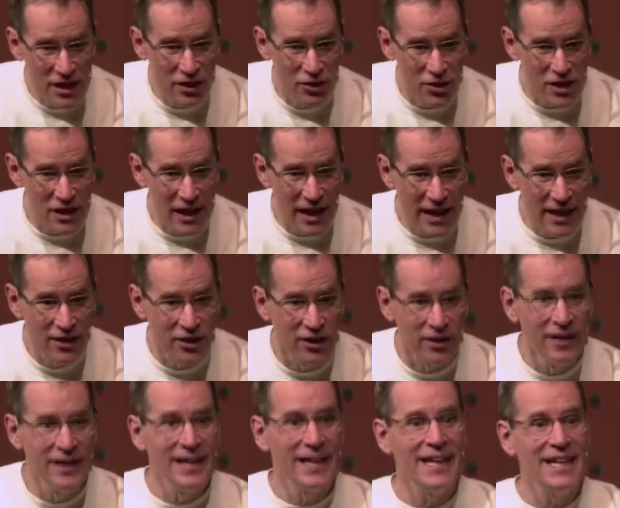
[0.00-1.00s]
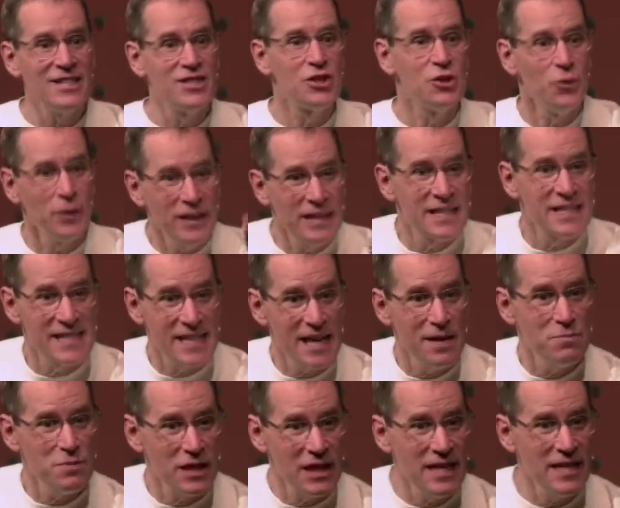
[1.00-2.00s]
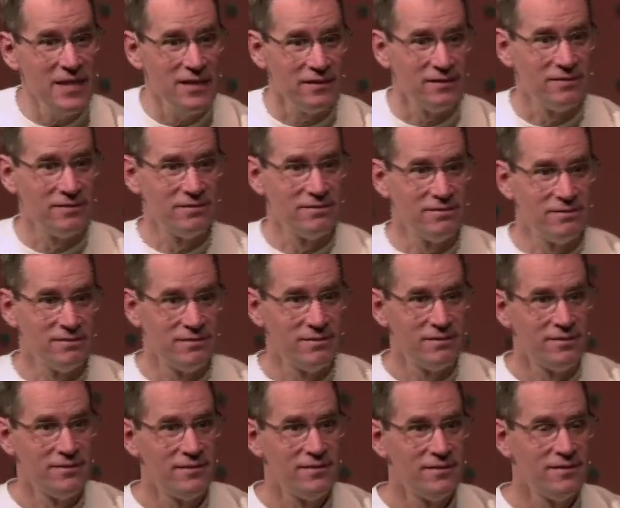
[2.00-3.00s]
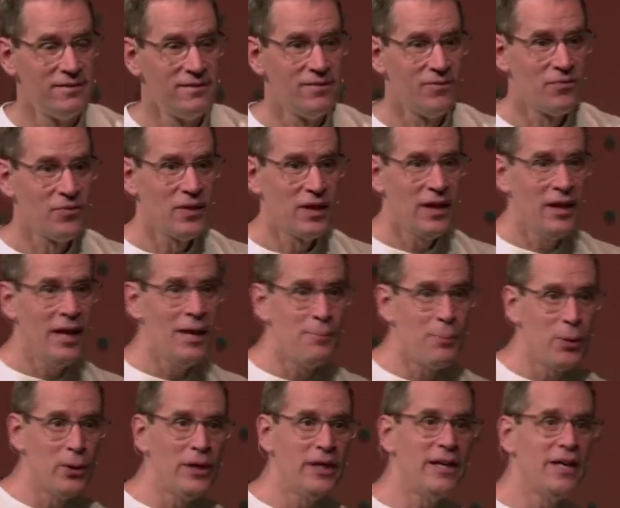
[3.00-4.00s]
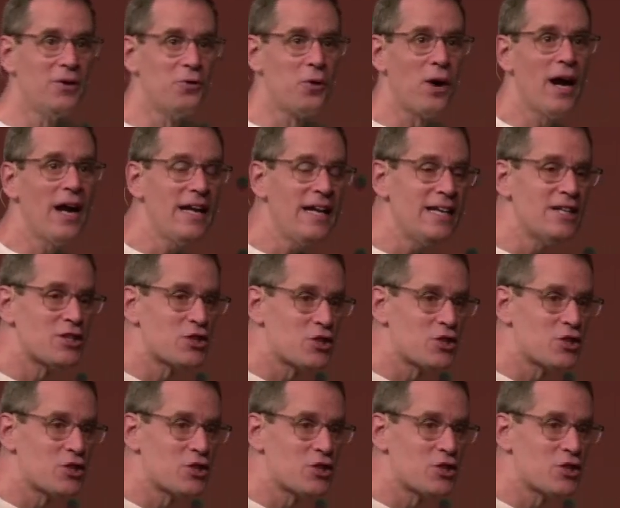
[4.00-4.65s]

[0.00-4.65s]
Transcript: years later, he's doing the same thing. He put it in writing